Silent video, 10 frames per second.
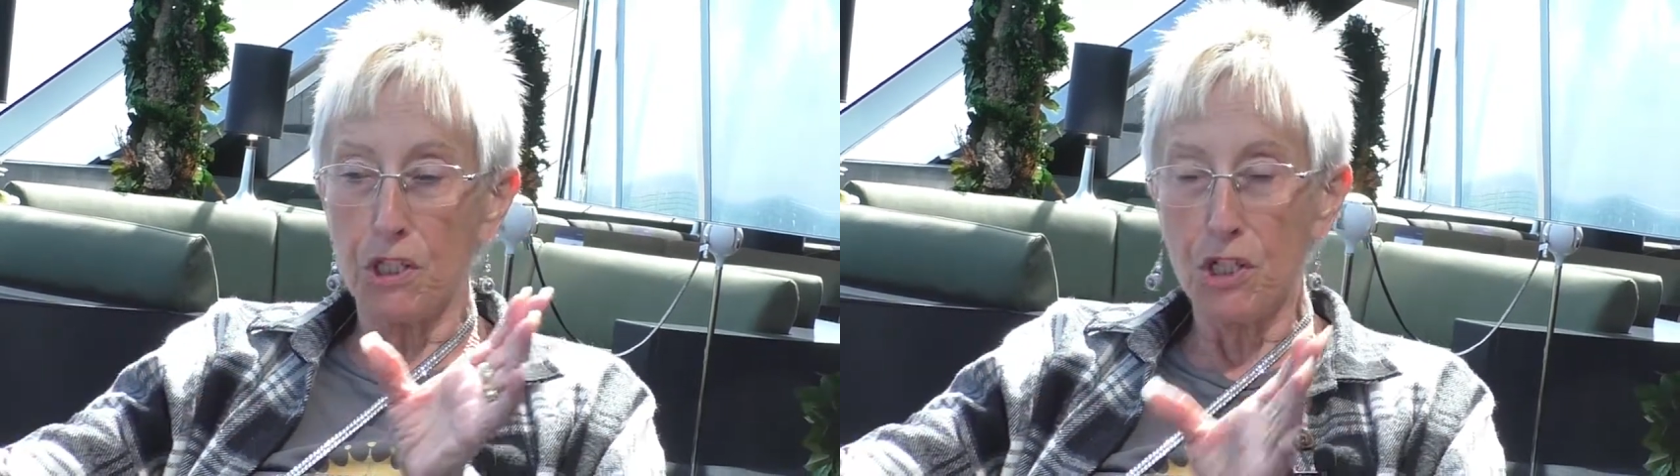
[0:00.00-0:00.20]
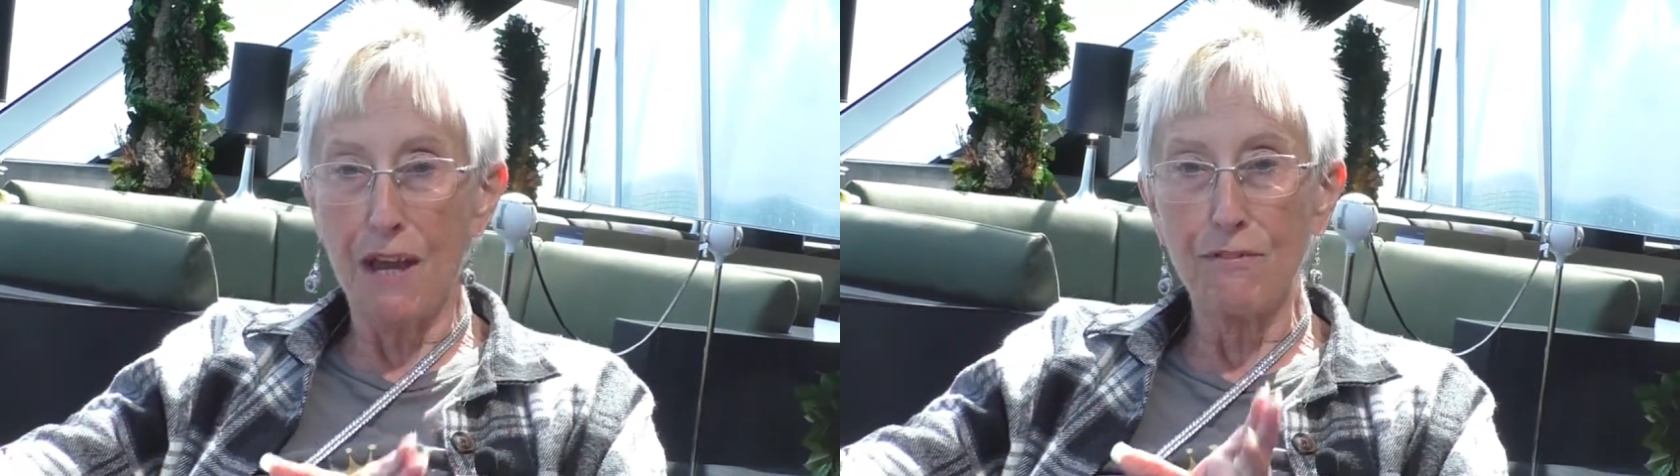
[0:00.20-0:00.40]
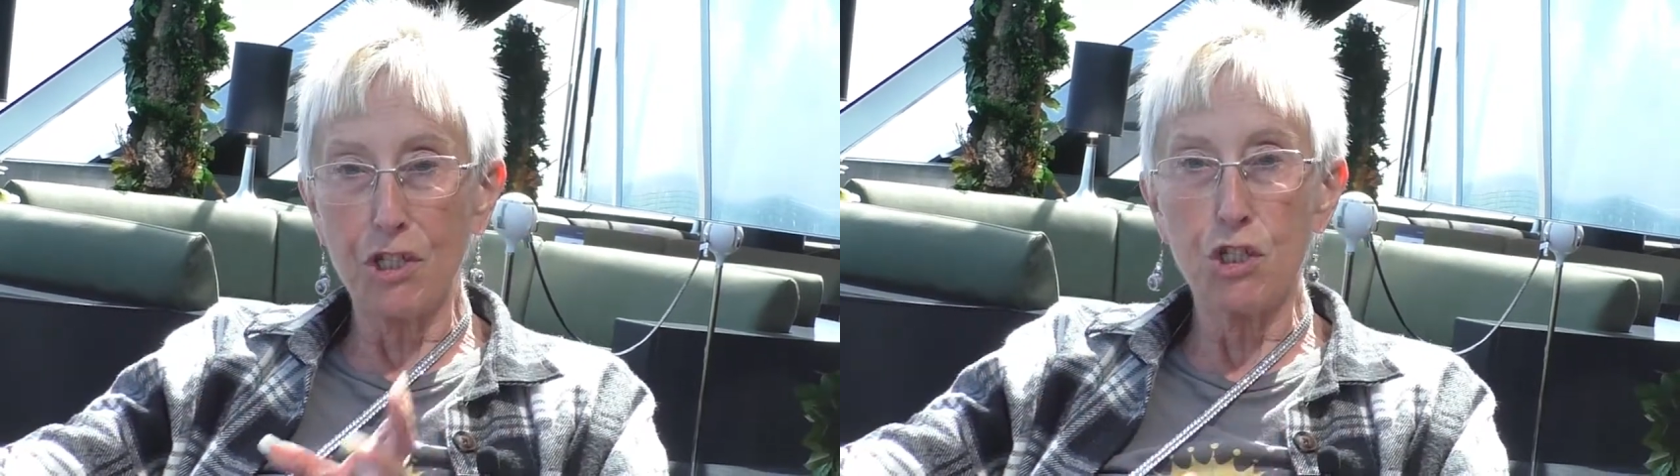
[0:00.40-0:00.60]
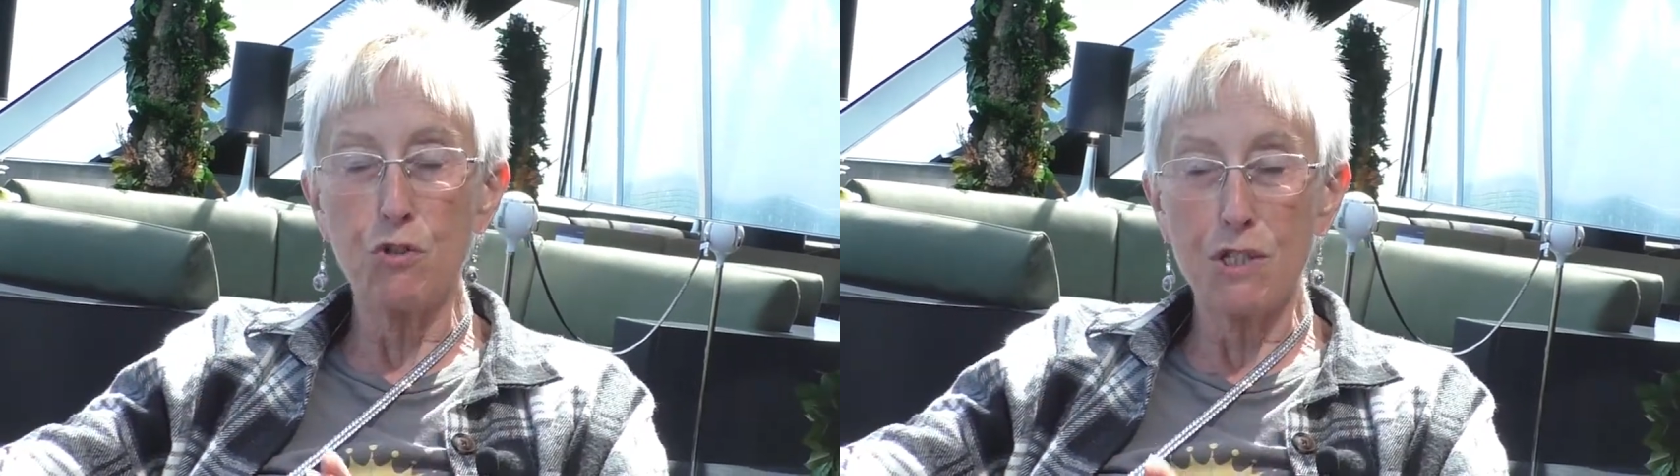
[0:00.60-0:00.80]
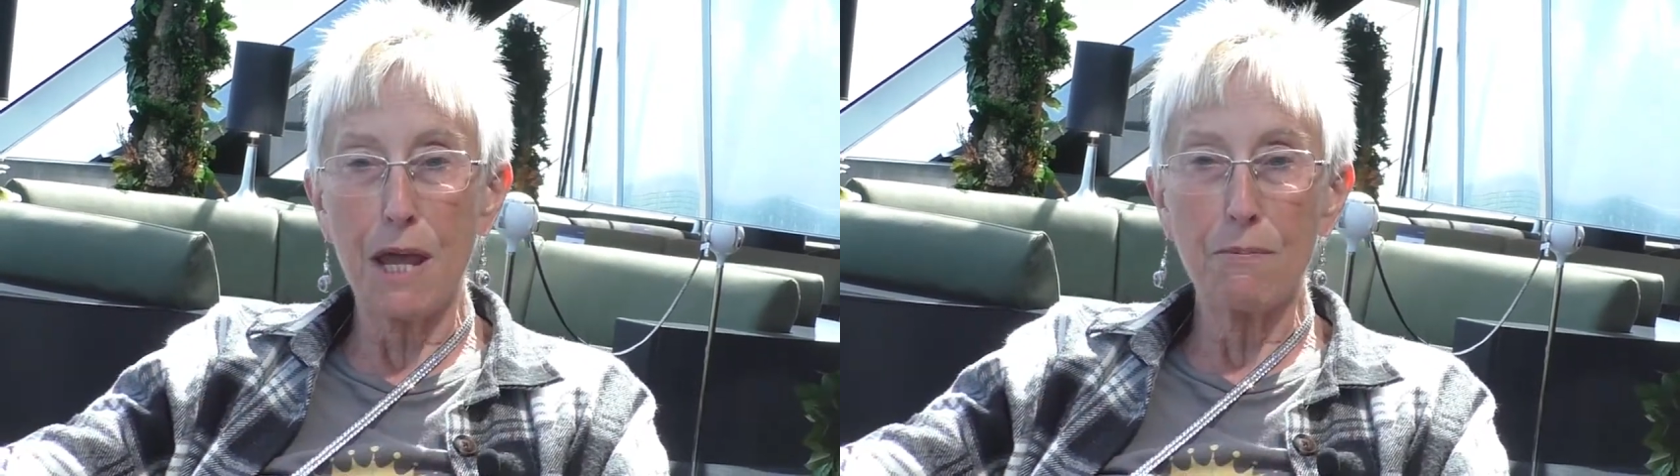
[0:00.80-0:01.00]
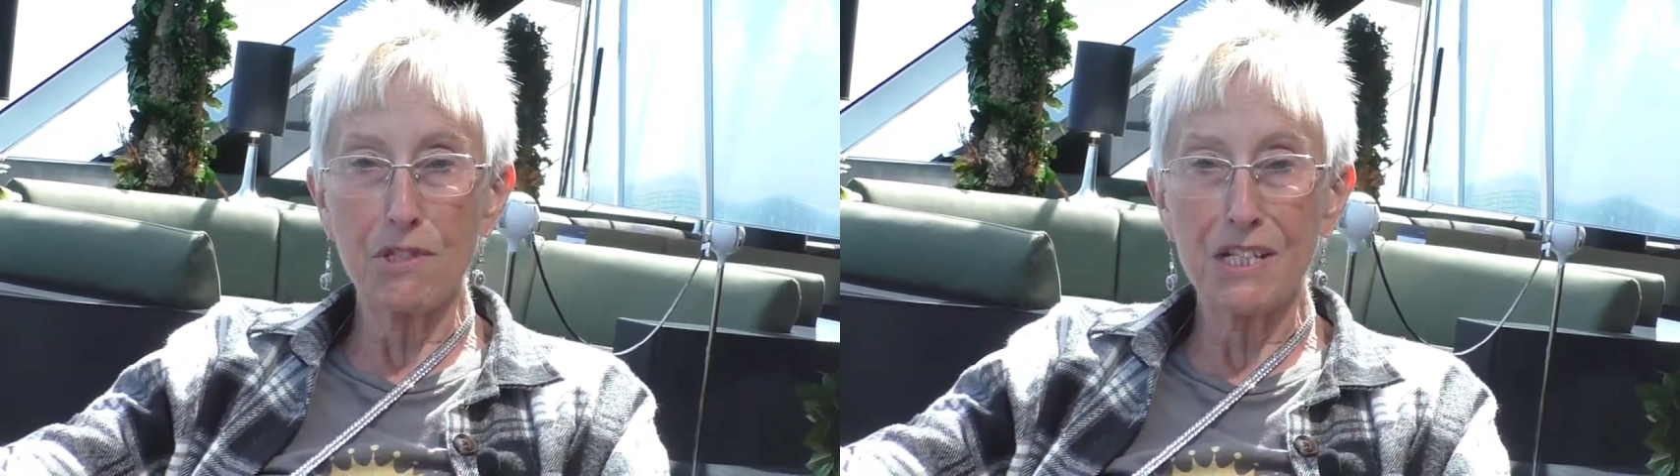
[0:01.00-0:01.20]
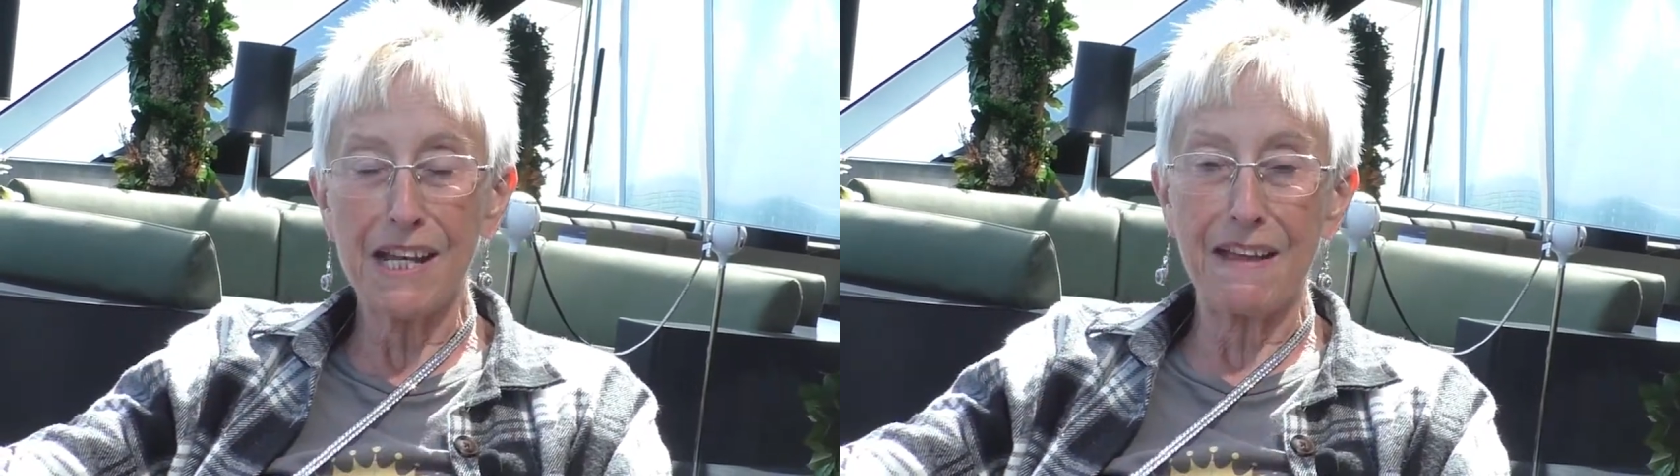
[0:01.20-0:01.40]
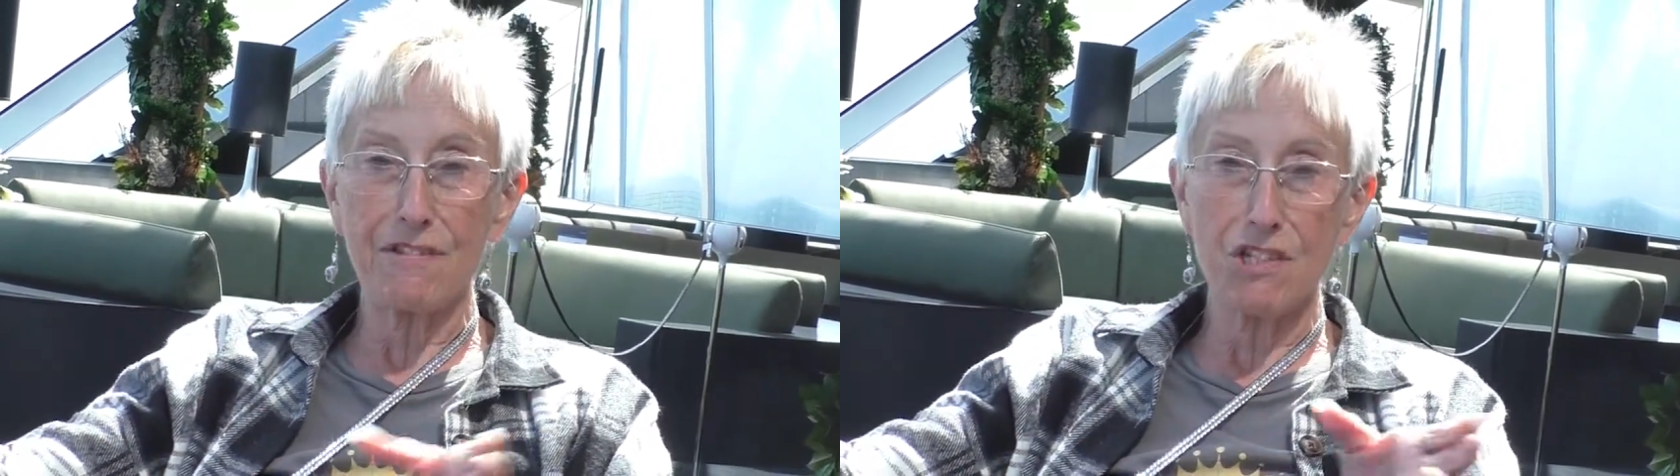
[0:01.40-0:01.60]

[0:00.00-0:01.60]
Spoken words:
having 2 tables together,